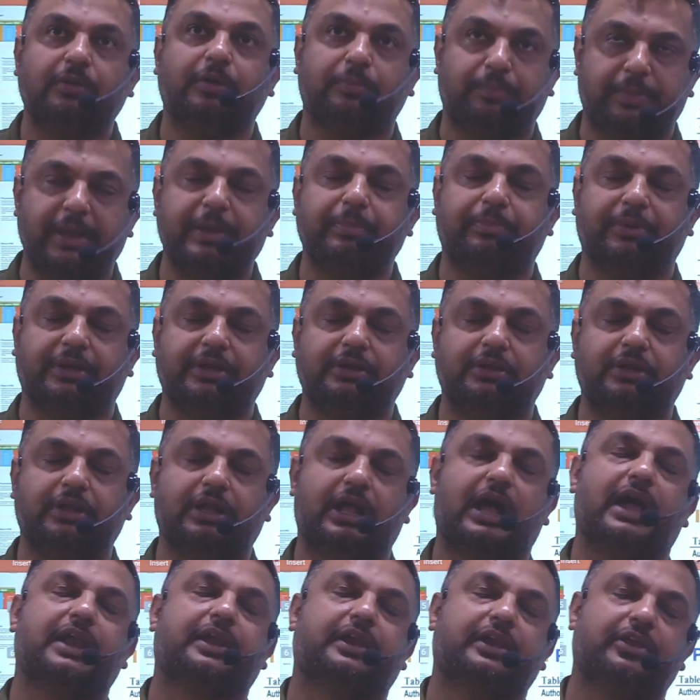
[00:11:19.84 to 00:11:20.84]

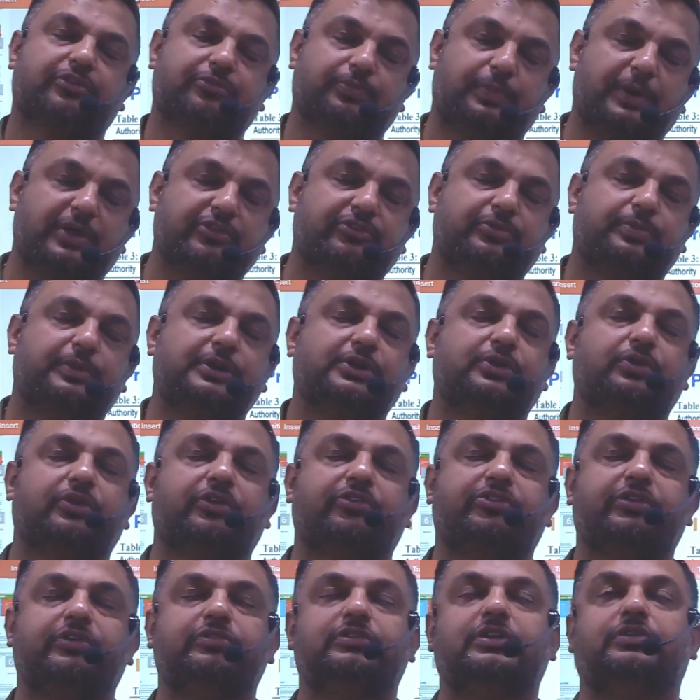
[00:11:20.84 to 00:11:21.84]
people are responsible to
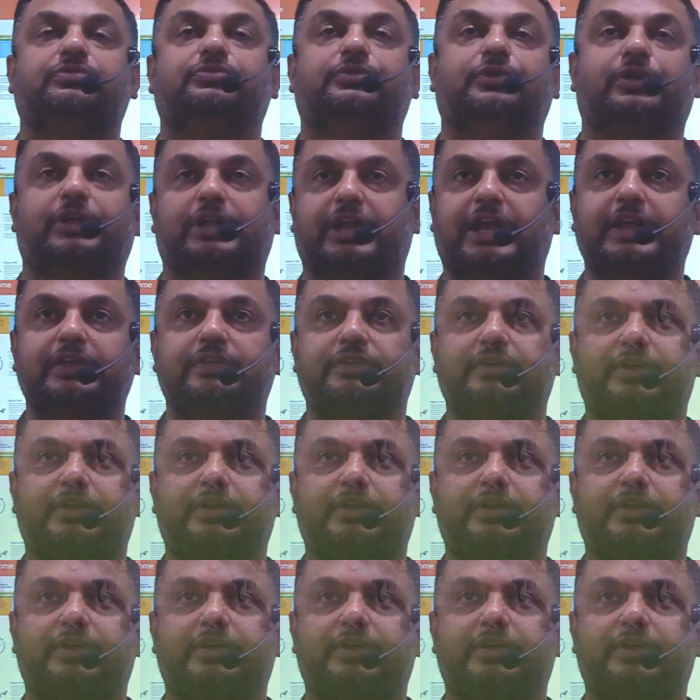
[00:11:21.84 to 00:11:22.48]
receive the food grains,